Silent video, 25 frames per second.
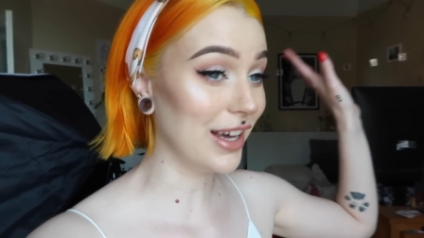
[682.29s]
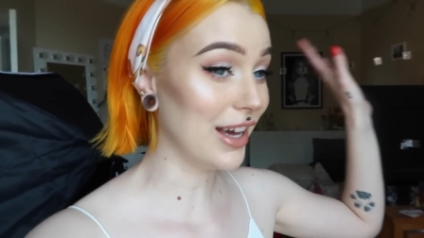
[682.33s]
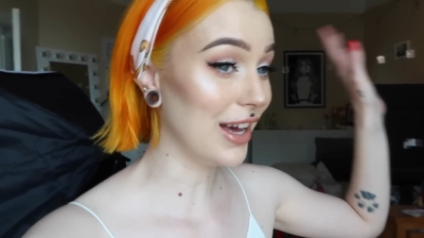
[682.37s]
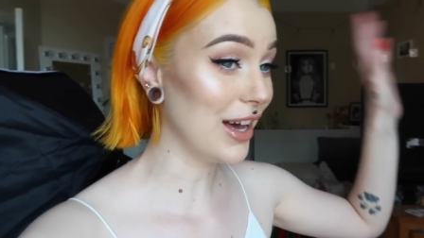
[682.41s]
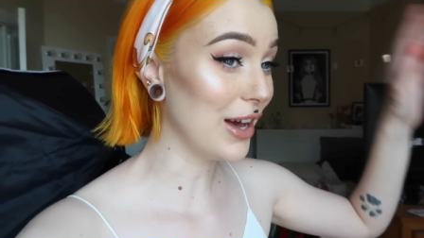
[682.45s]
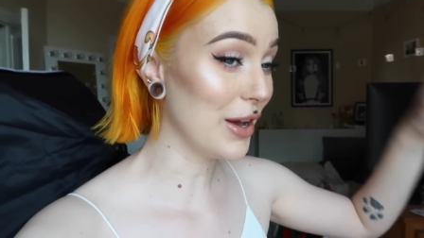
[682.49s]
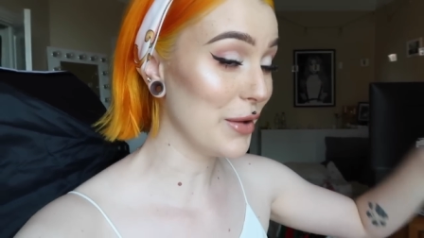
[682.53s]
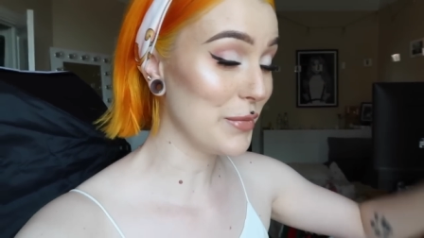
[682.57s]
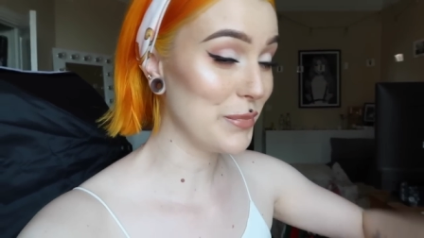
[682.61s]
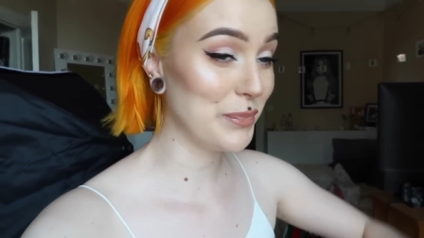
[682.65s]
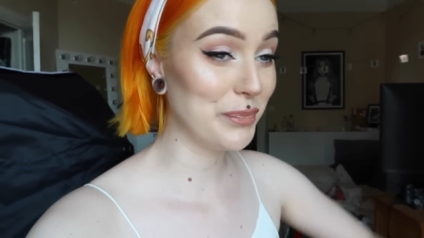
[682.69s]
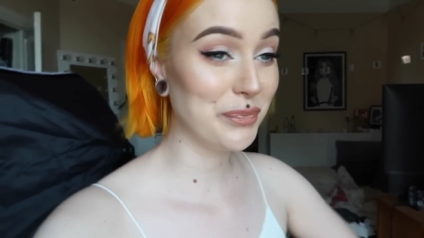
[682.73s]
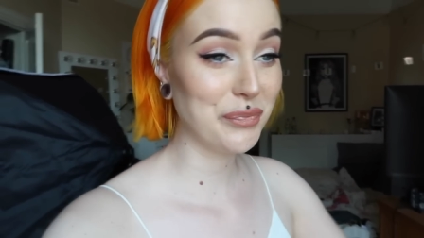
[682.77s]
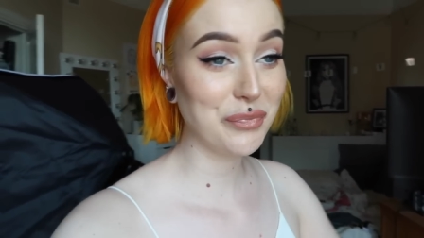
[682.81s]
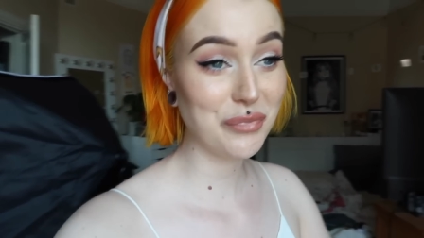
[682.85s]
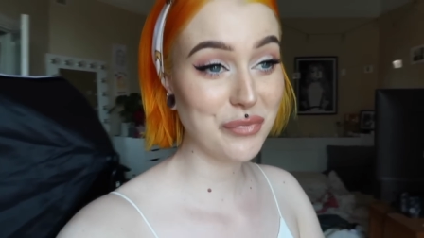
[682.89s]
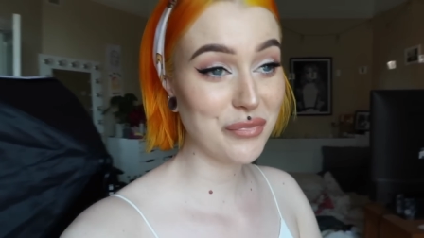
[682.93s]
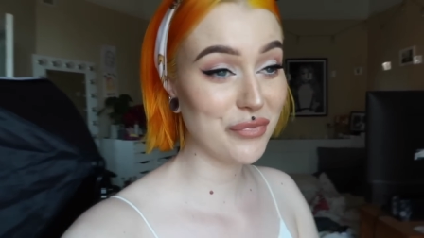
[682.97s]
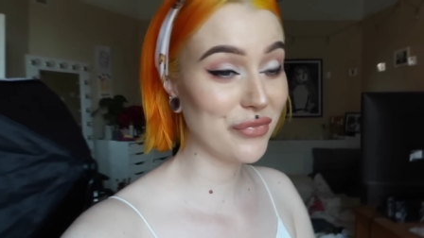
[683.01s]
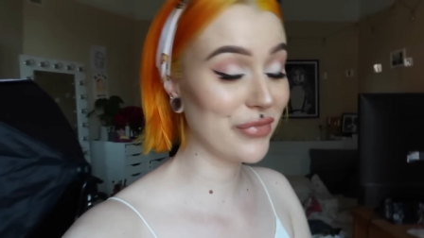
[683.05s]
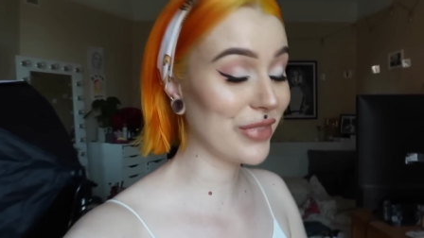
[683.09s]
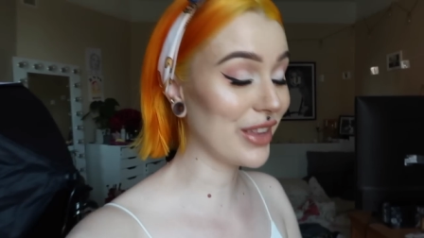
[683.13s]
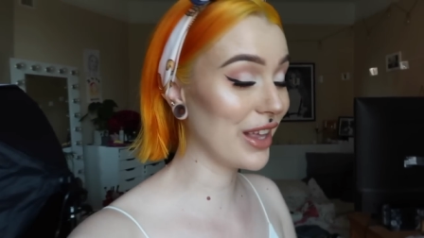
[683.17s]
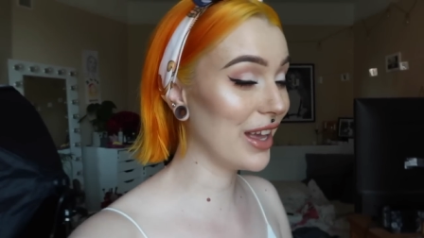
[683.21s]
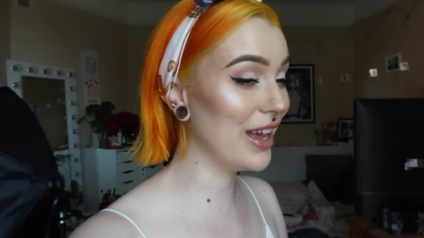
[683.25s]
um,
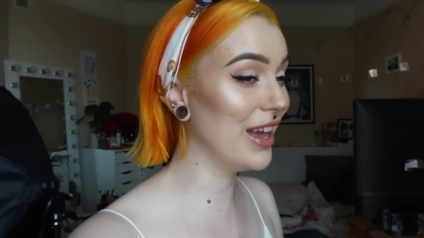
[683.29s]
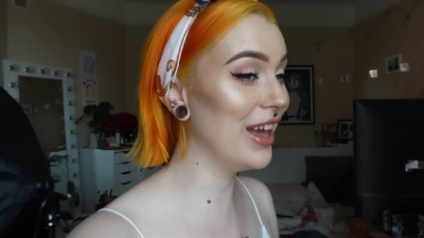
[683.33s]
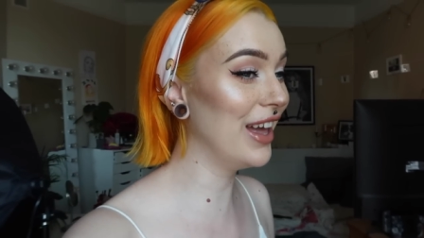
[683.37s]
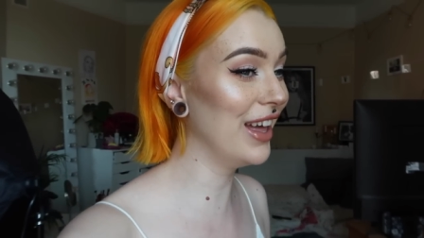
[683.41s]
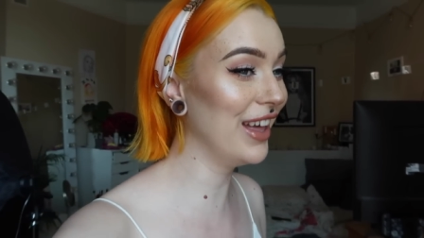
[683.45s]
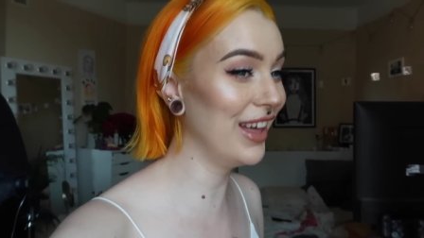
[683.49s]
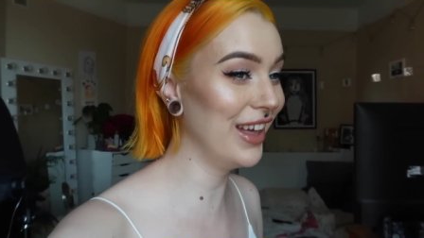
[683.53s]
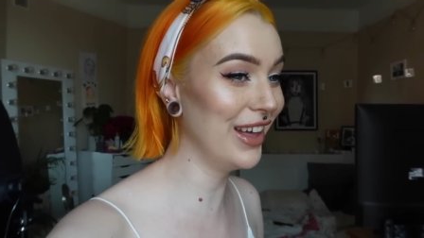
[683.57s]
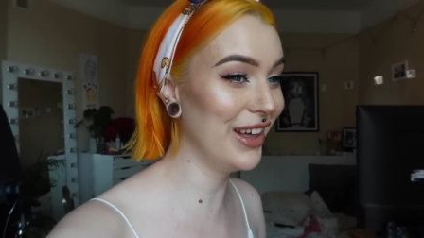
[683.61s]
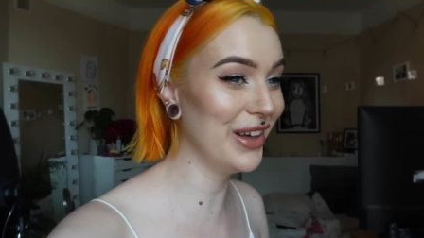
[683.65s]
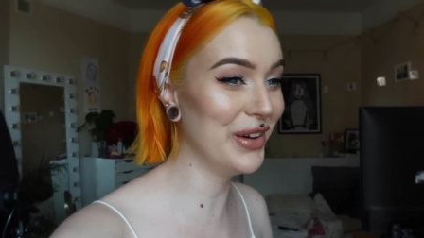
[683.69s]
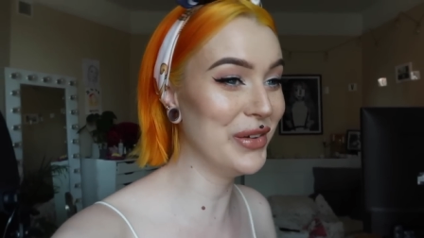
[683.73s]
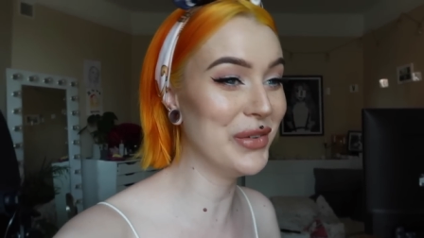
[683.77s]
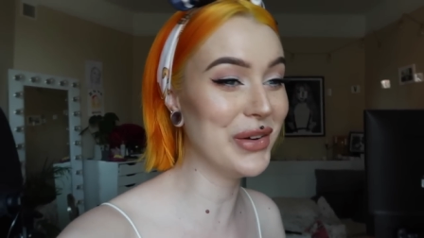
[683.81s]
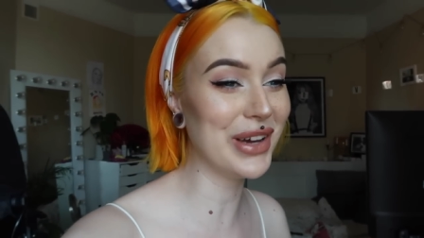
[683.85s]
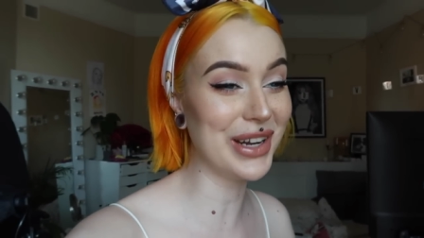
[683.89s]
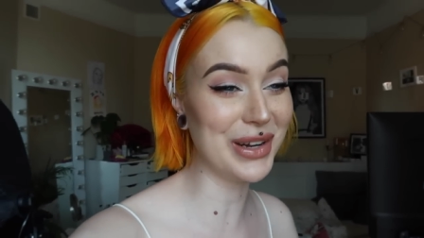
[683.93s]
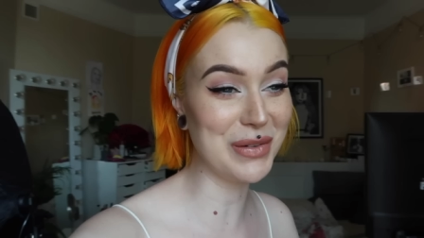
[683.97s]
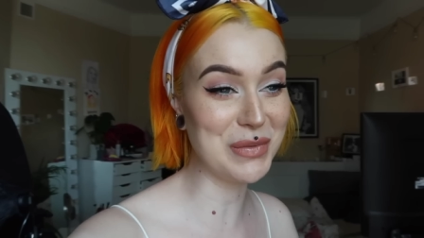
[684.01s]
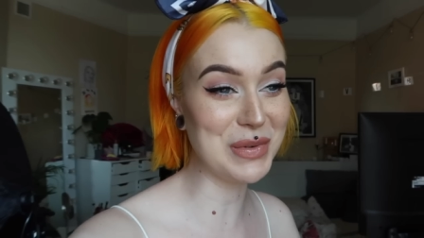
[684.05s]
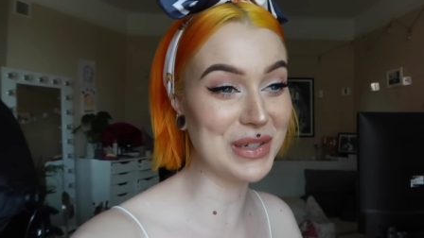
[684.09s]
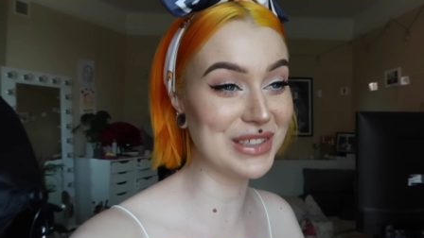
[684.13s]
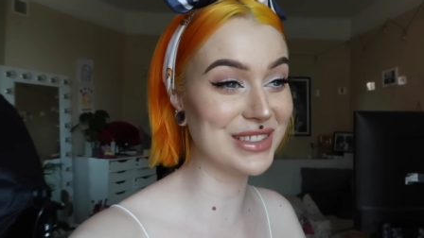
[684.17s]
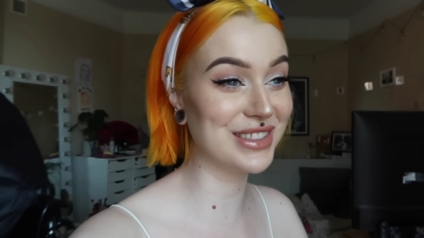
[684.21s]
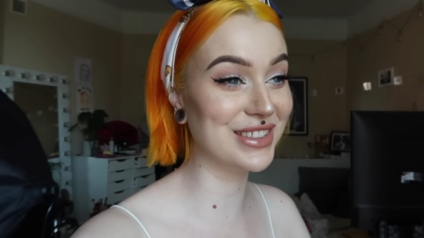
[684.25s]

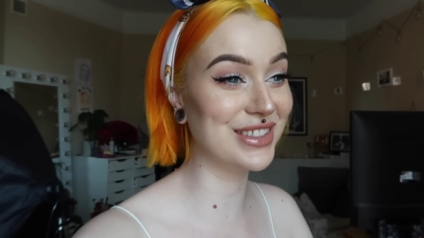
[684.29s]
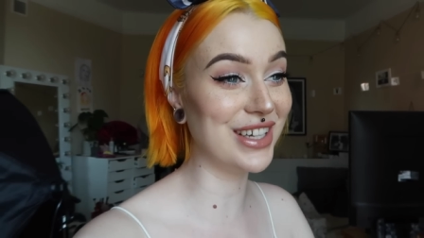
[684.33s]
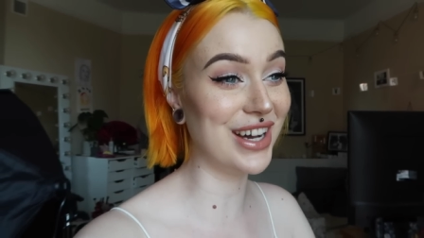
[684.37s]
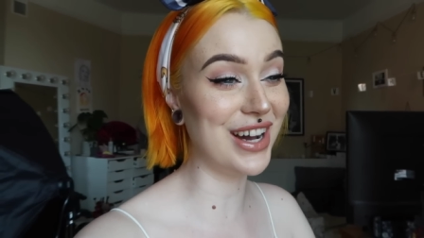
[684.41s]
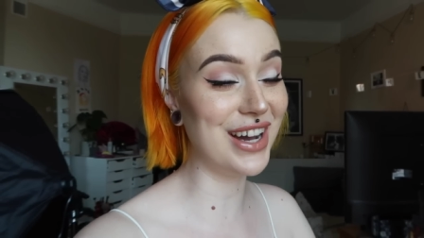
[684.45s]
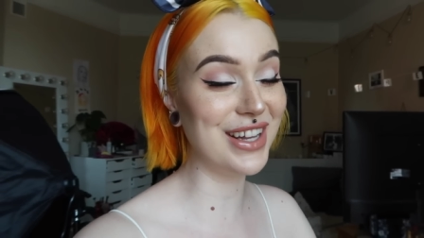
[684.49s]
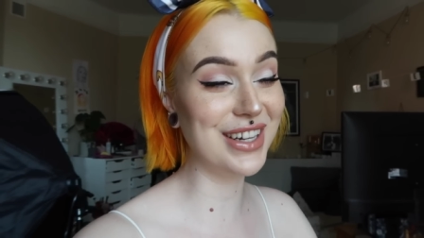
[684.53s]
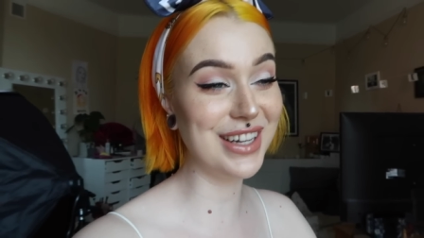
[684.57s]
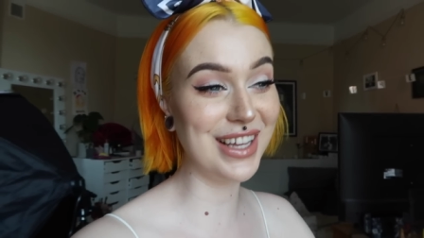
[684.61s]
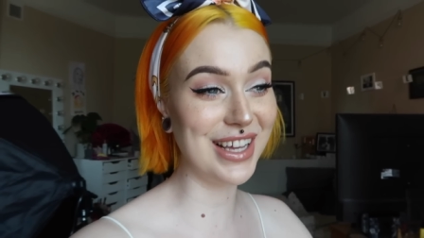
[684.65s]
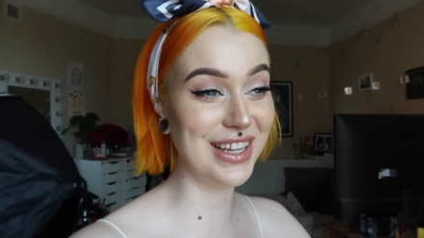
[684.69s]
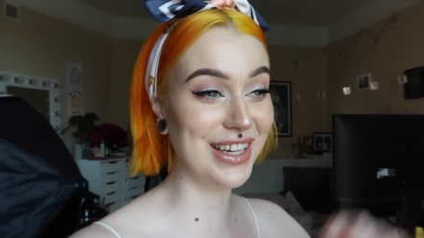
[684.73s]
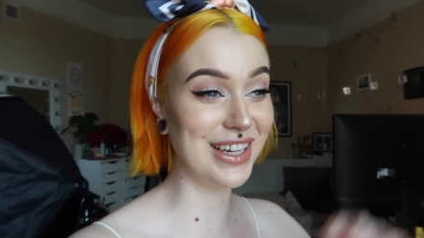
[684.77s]
when it was done,